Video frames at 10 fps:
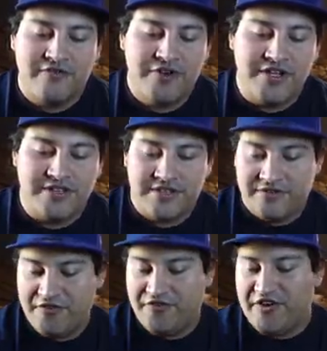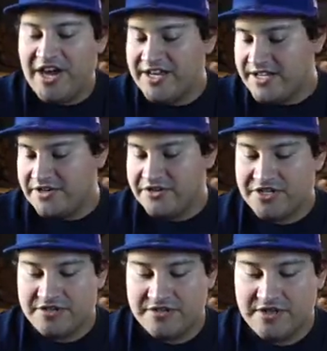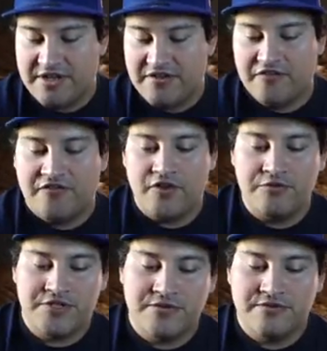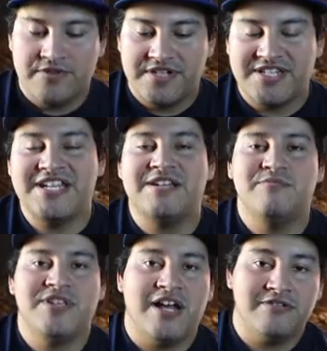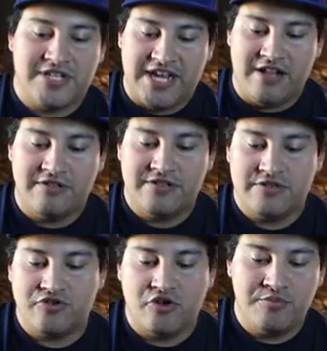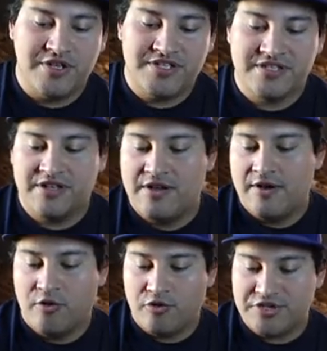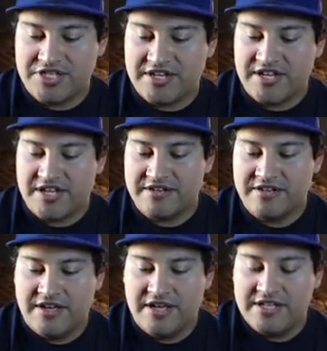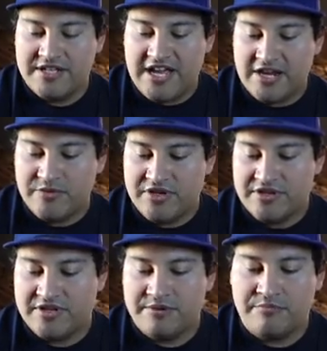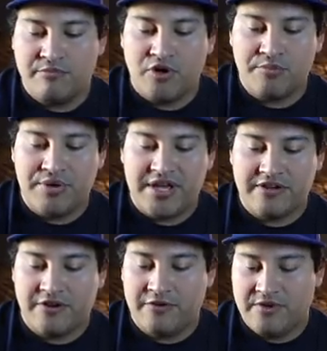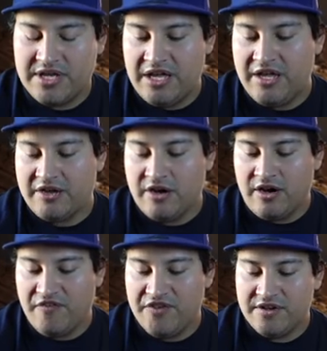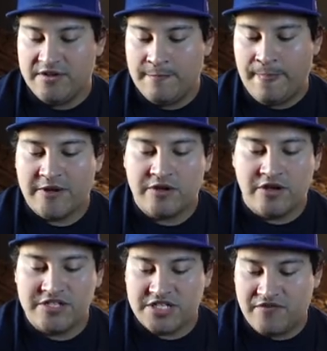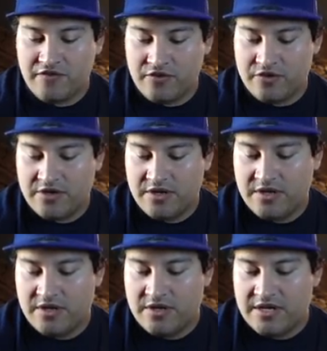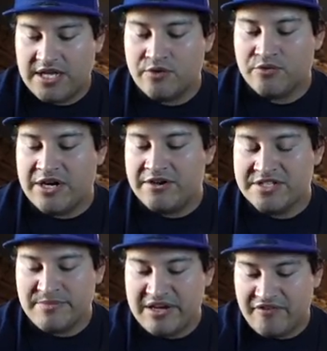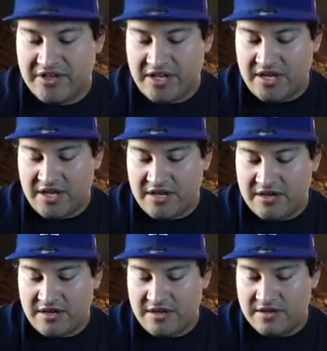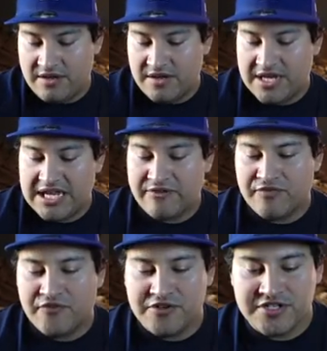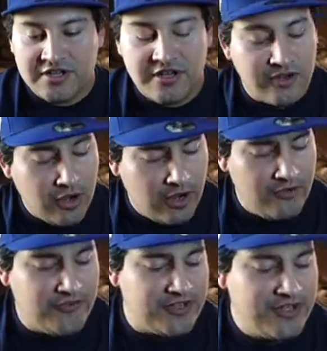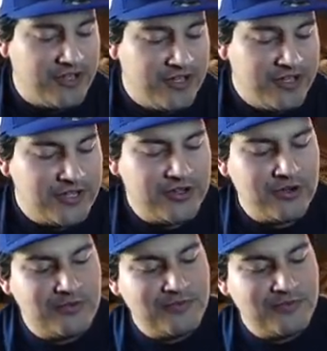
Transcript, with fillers: with Fighting Energy, Floatzel, Team Yell Towel, Tropius, Horsey again, Yanma, Morpeko, a Koffing, Floor, a Rare as a Manaphy, and a Reverse Koffing. You know,